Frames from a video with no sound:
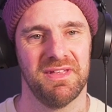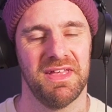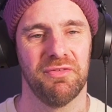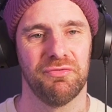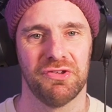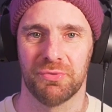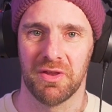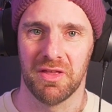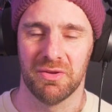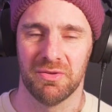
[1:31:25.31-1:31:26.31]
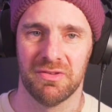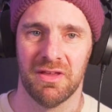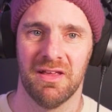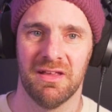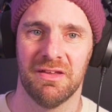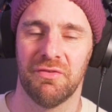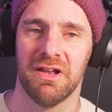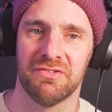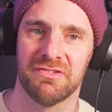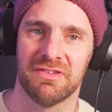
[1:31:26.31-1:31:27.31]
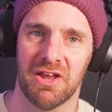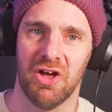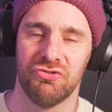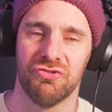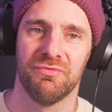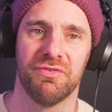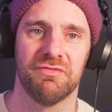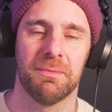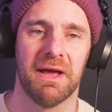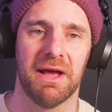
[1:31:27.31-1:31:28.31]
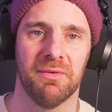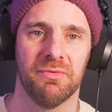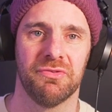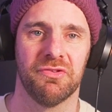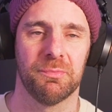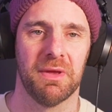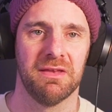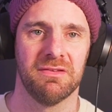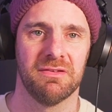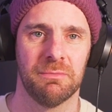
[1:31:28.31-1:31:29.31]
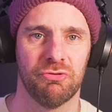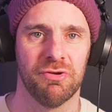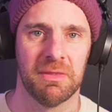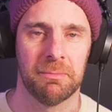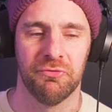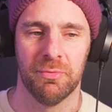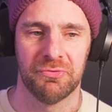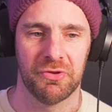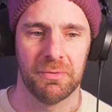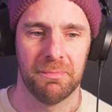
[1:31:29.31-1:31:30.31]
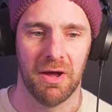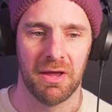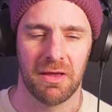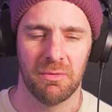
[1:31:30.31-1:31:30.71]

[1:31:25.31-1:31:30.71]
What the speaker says: The first one of those, if our listeners had £150 to spend to improve their performance on a bike,